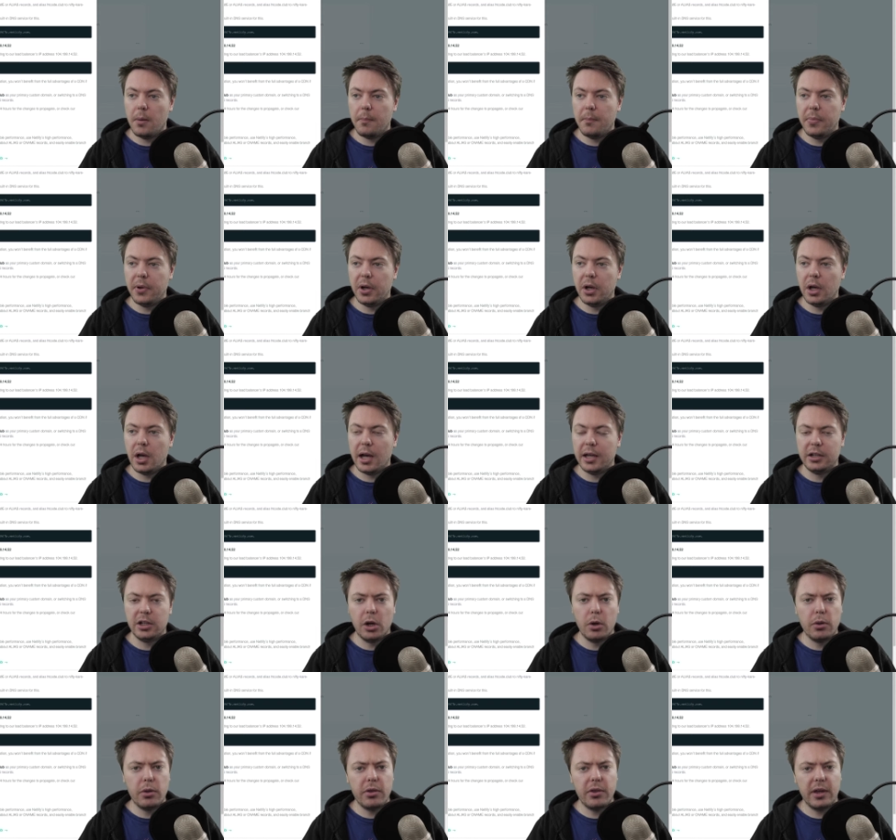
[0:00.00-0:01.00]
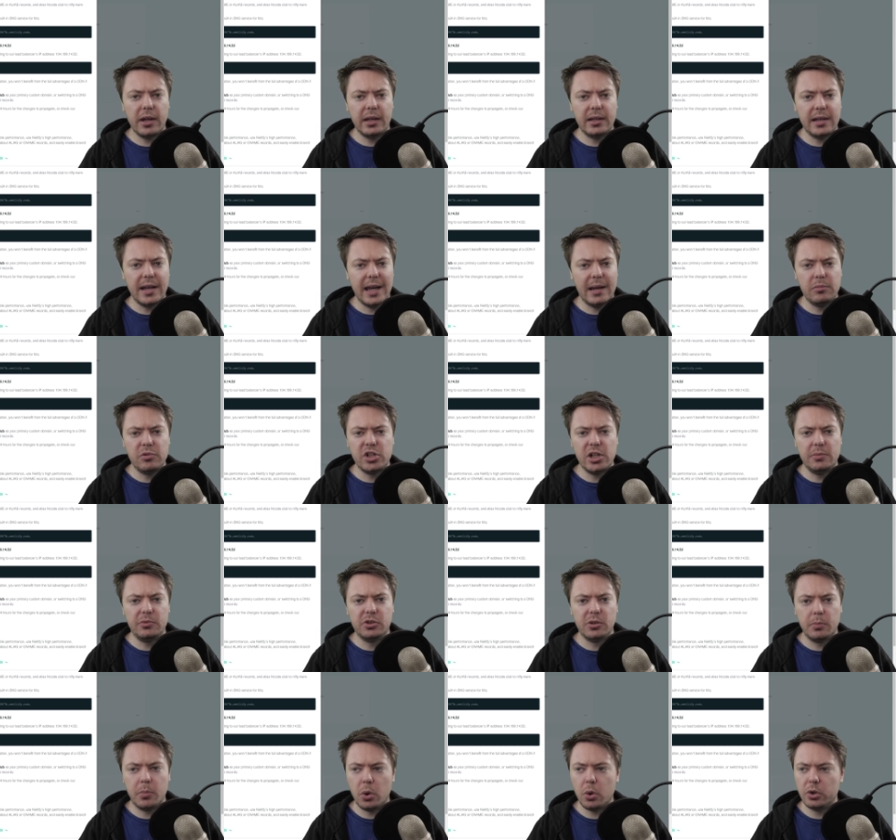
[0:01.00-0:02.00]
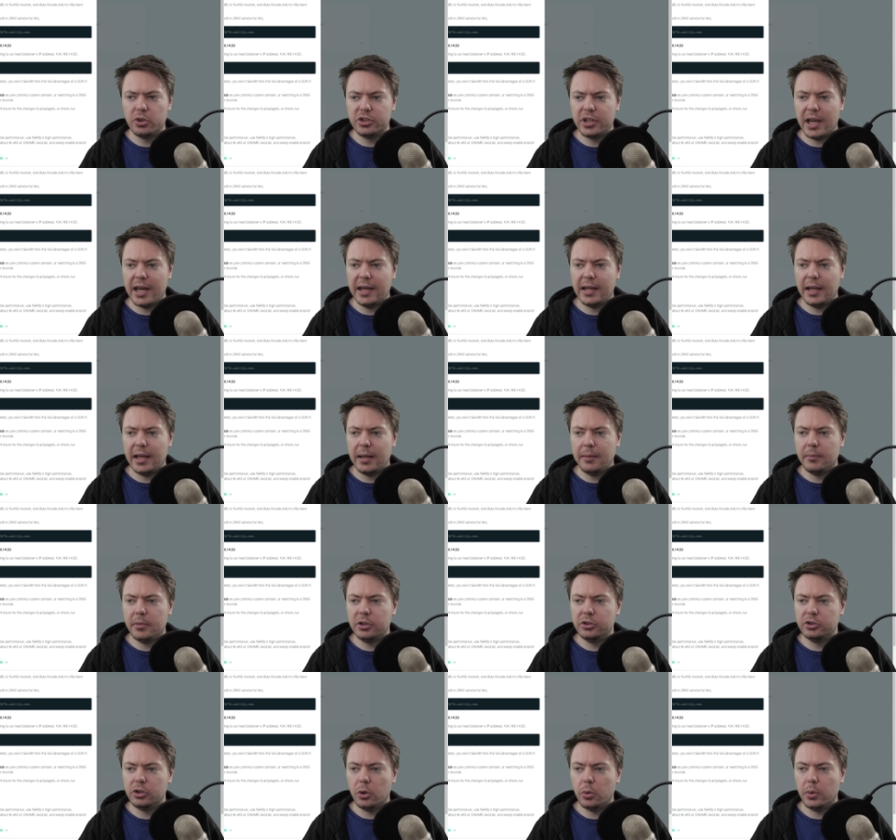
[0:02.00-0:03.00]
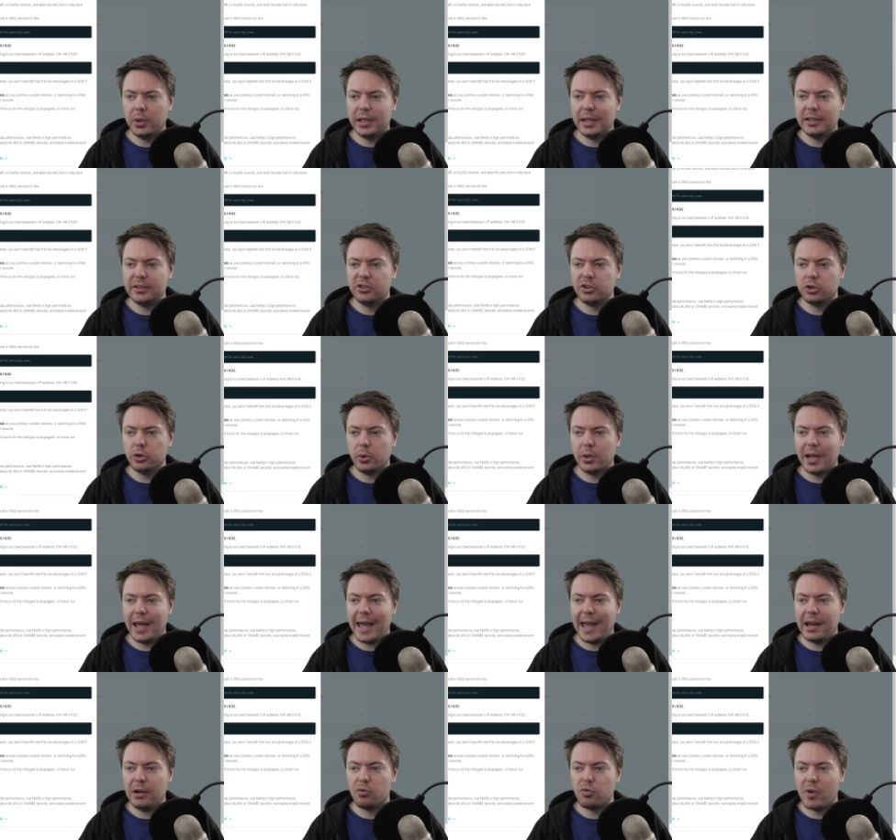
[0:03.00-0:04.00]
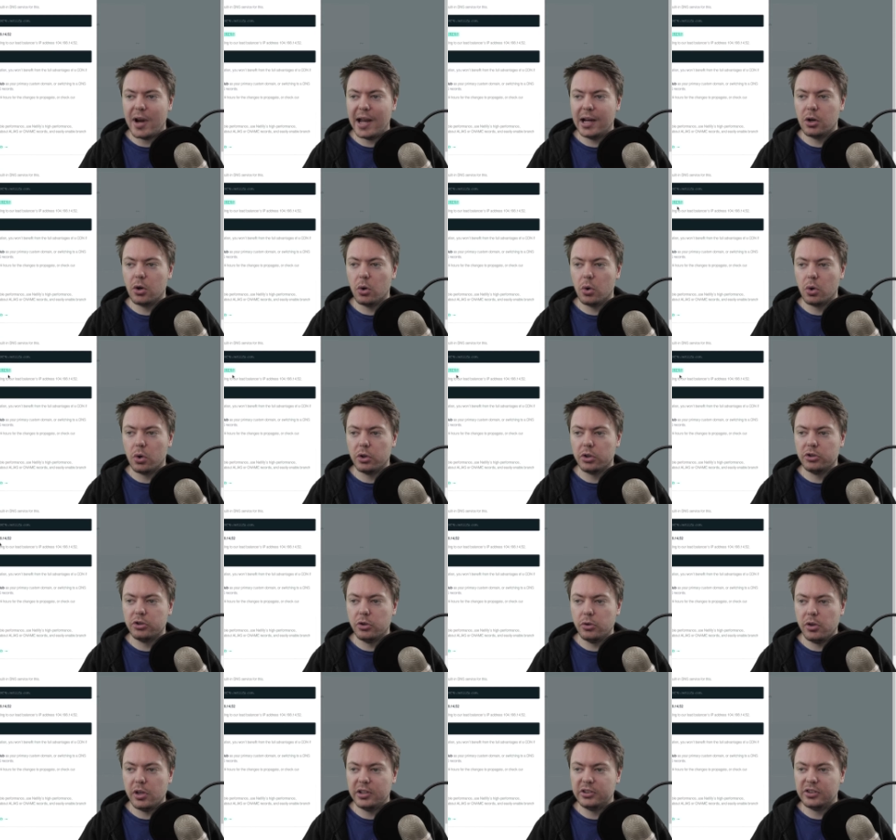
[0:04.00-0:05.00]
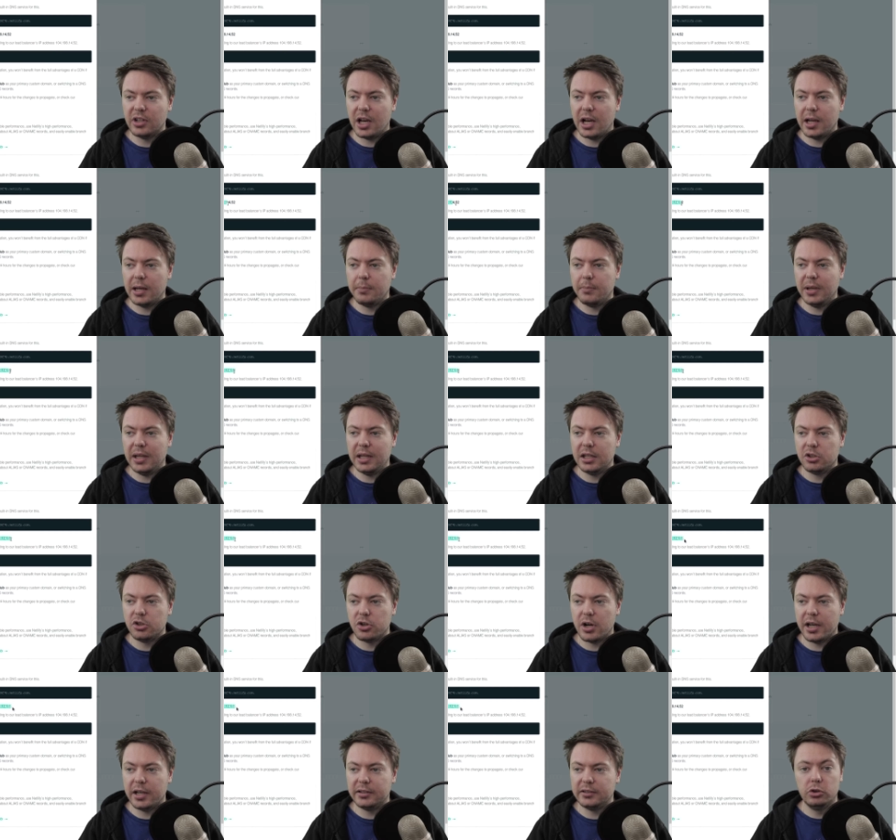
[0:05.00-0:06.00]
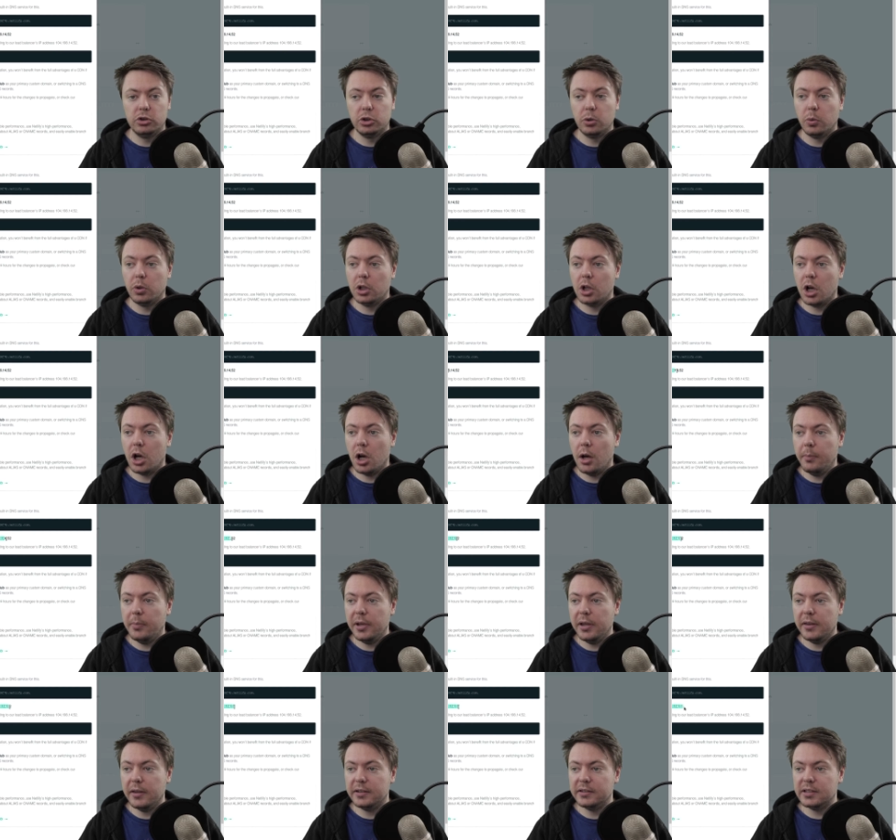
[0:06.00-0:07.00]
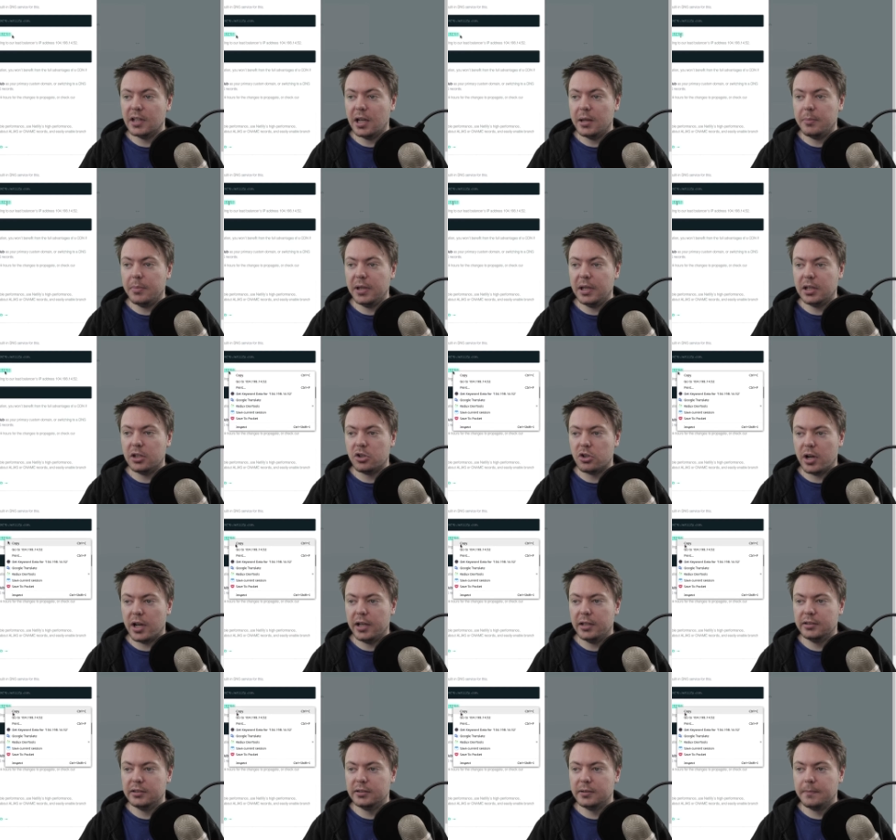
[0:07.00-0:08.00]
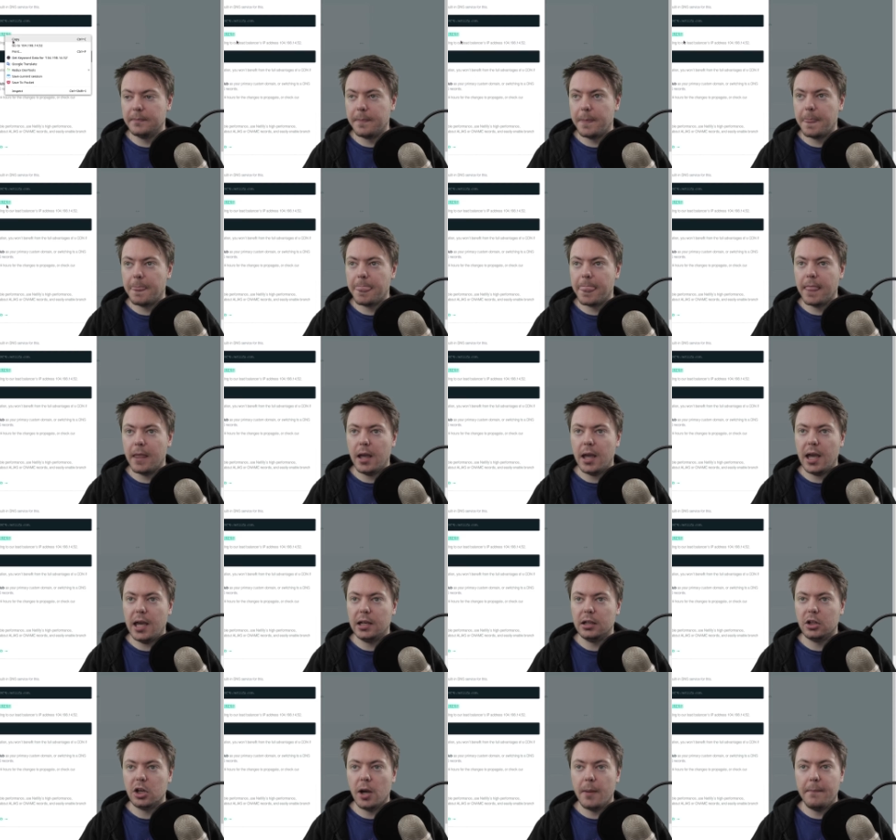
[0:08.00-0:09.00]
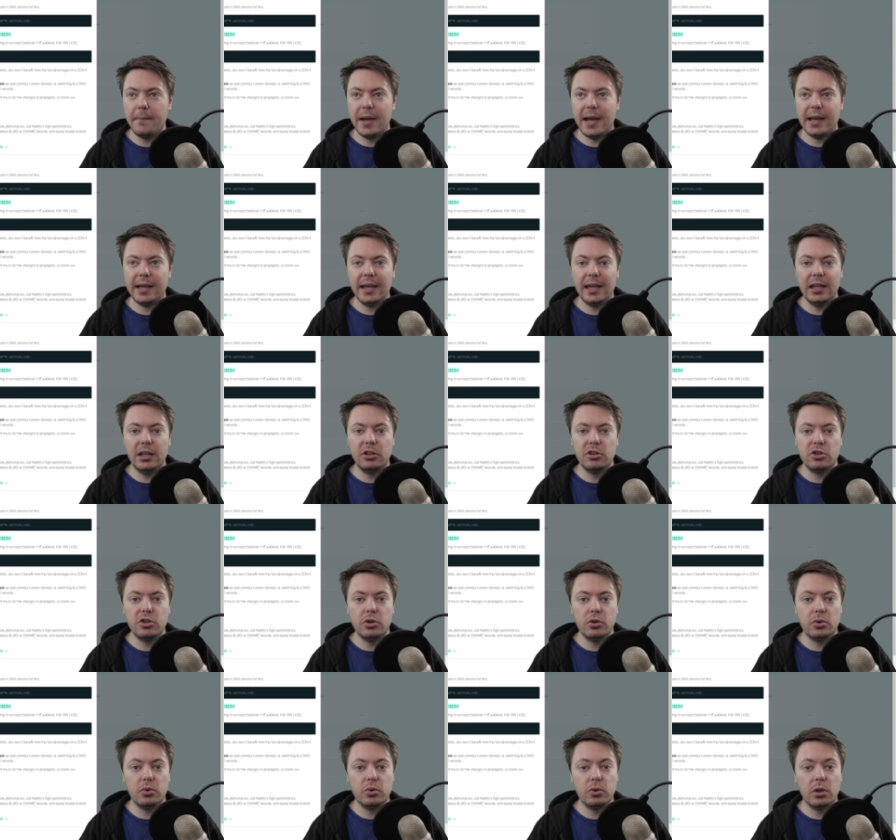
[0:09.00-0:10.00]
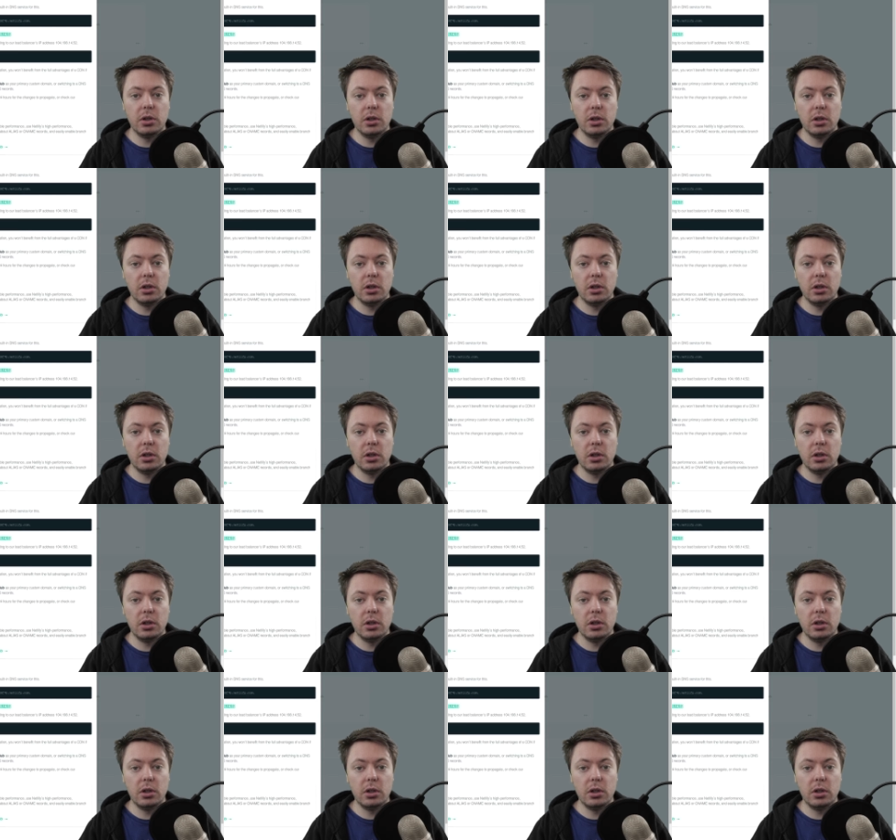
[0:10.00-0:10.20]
But I don't think Namecheap supports a name, so we need to do an a record to this I P address. So we'll copy this I P address and come back into